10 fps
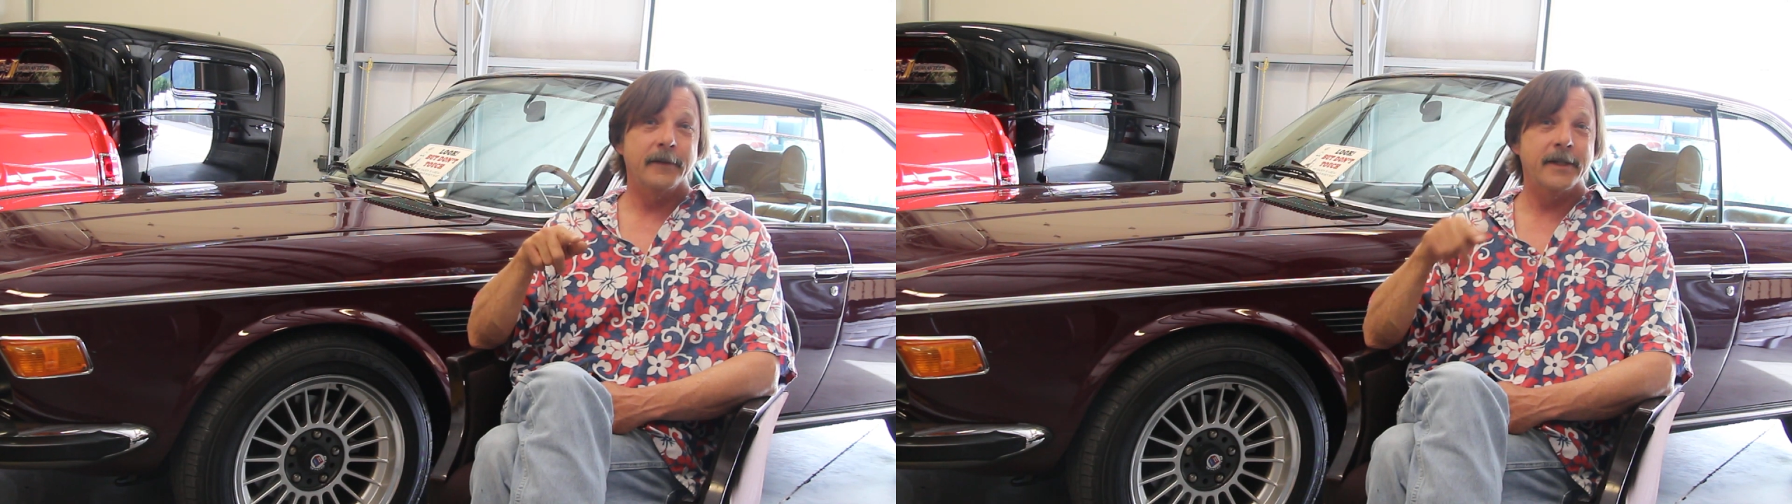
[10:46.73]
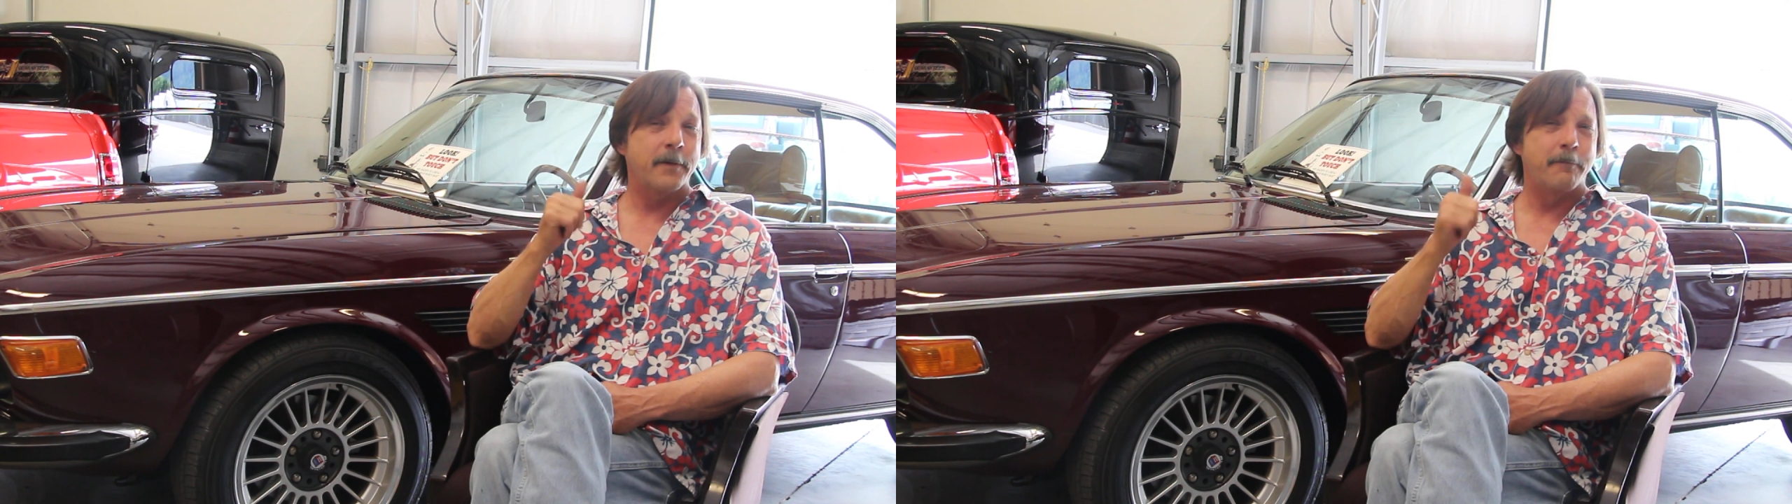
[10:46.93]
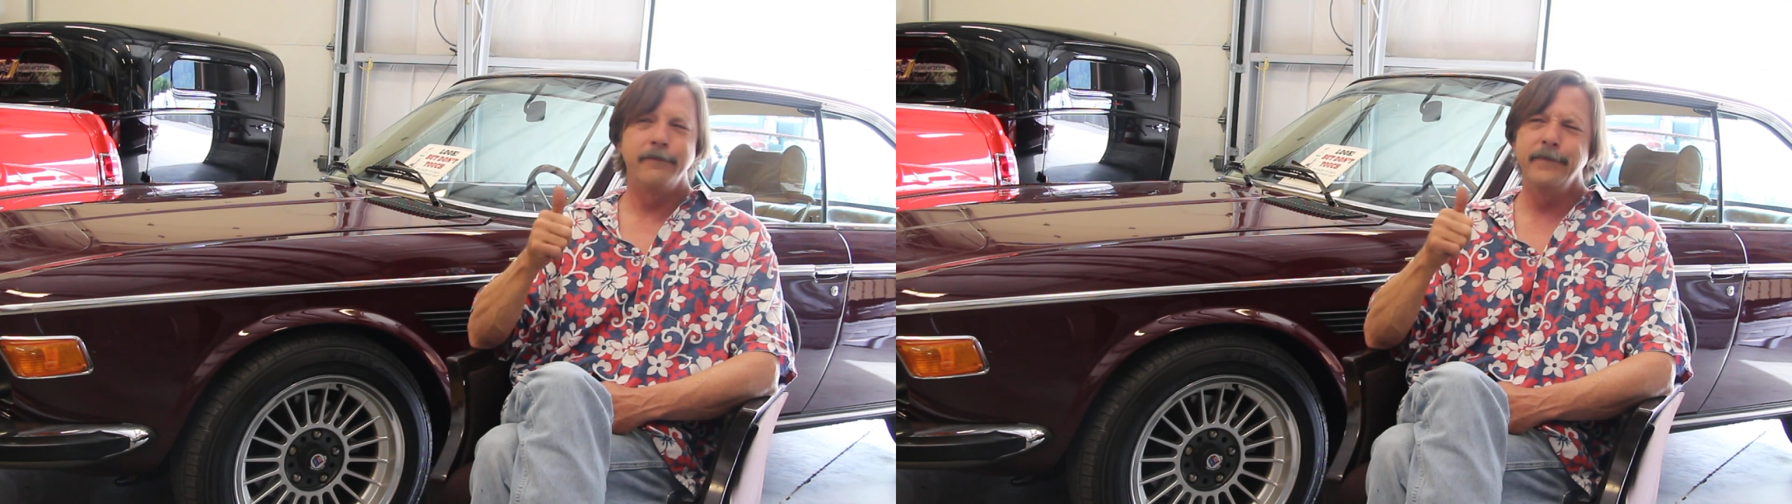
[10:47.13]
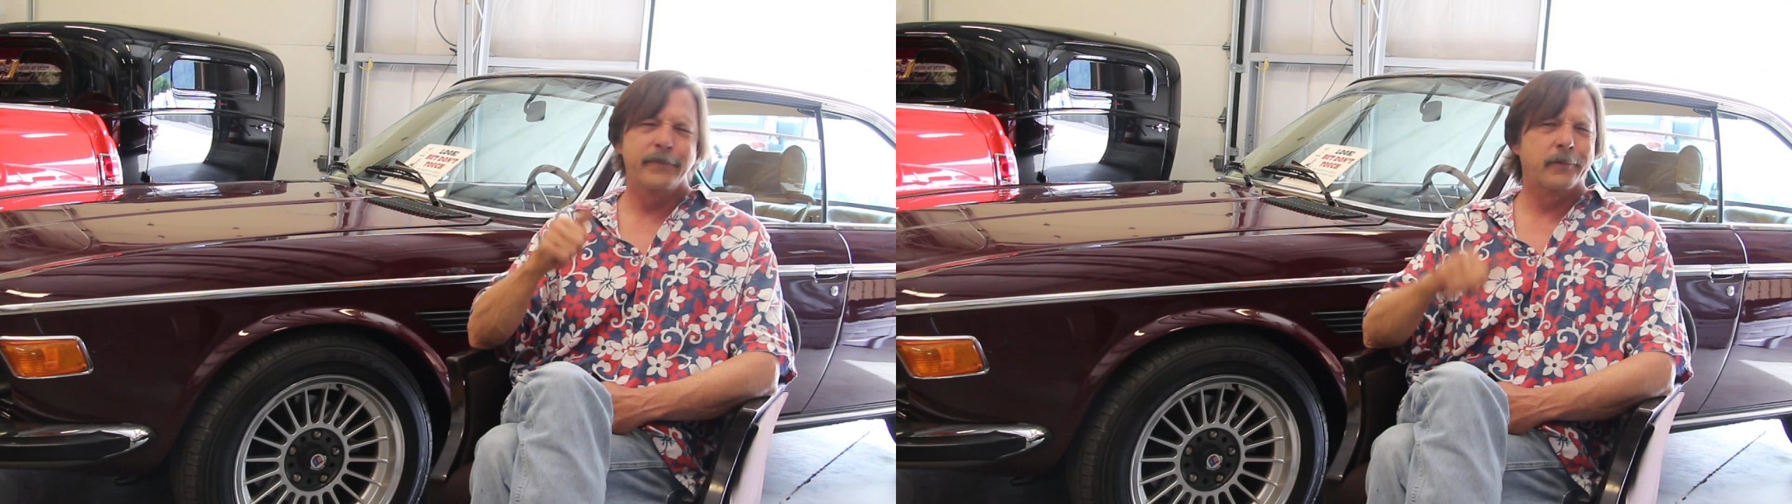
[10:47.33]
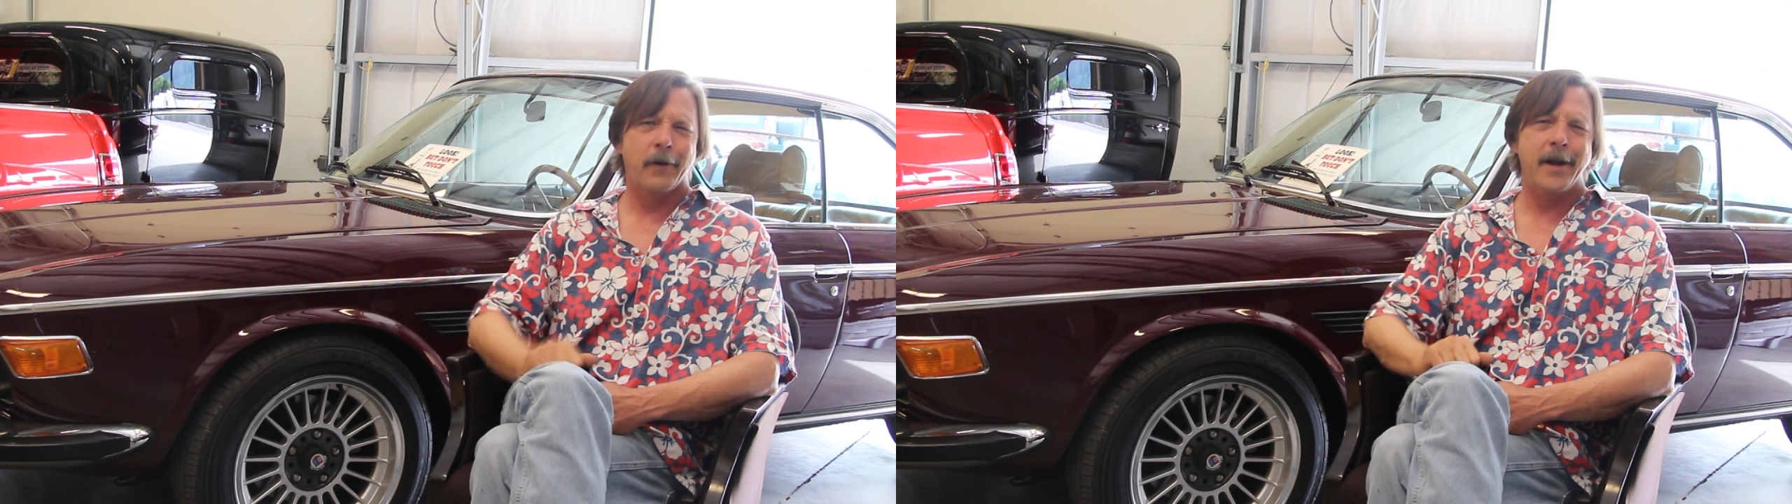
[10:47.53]
It's a
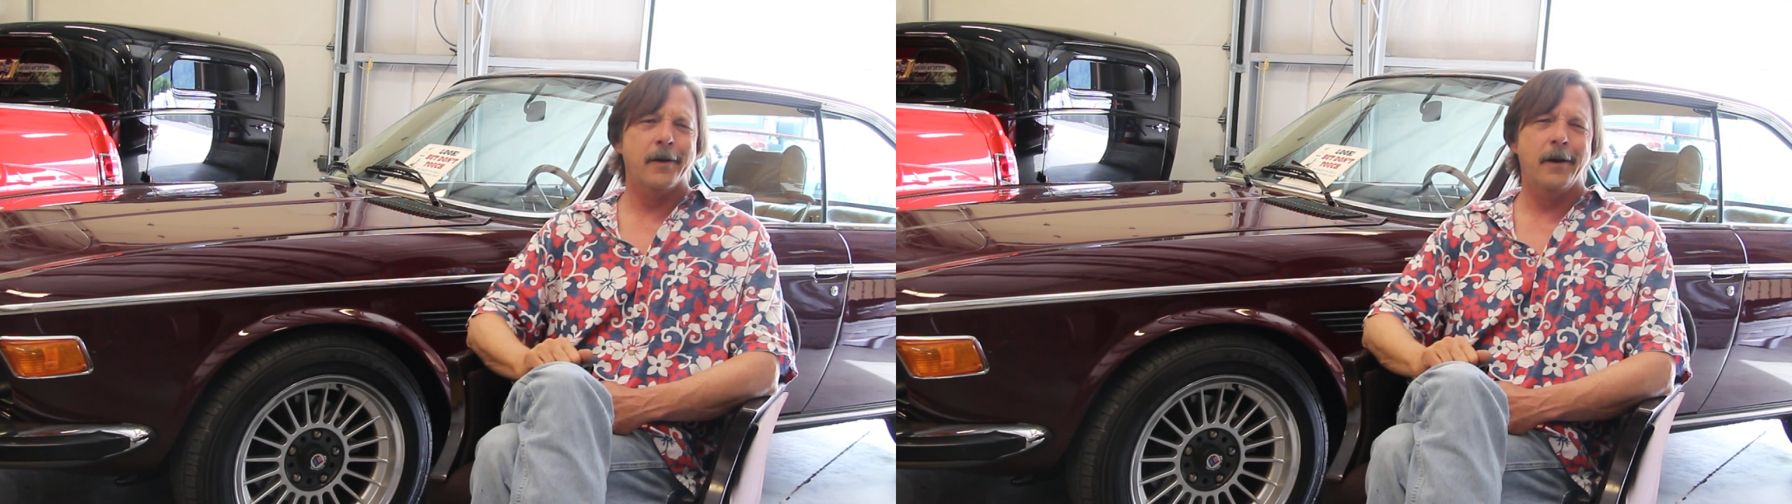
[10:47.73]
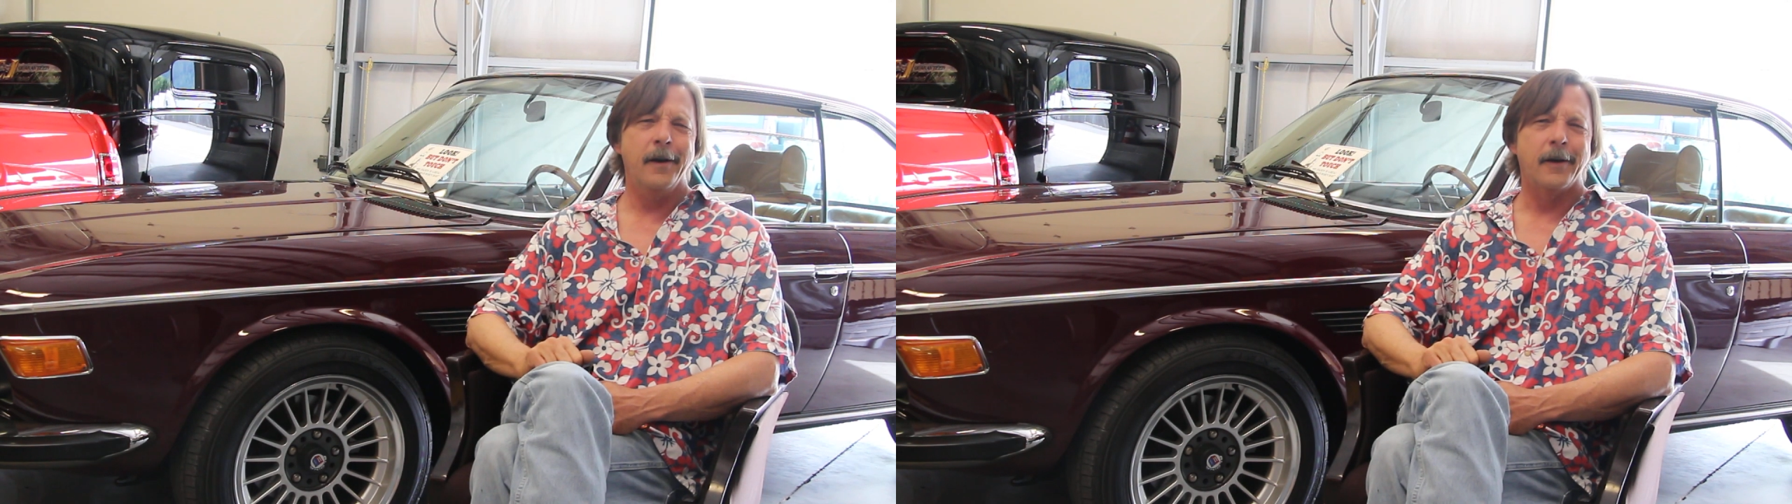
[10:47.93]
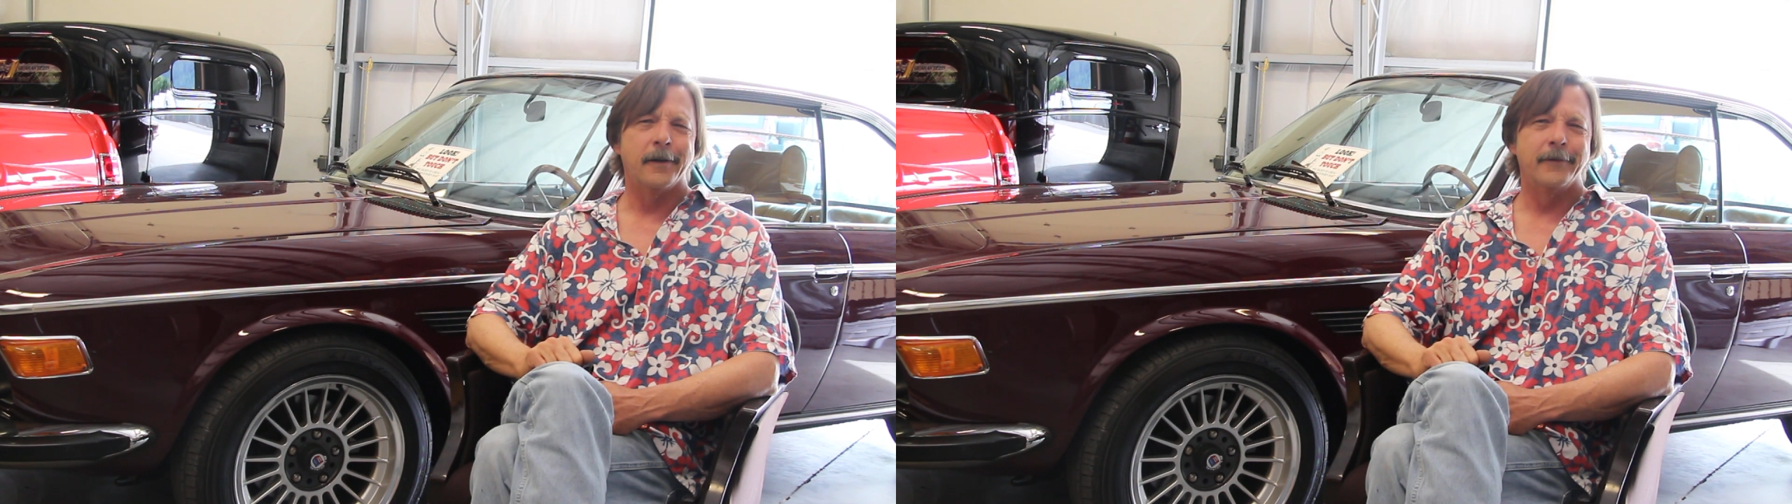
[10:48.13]
great car.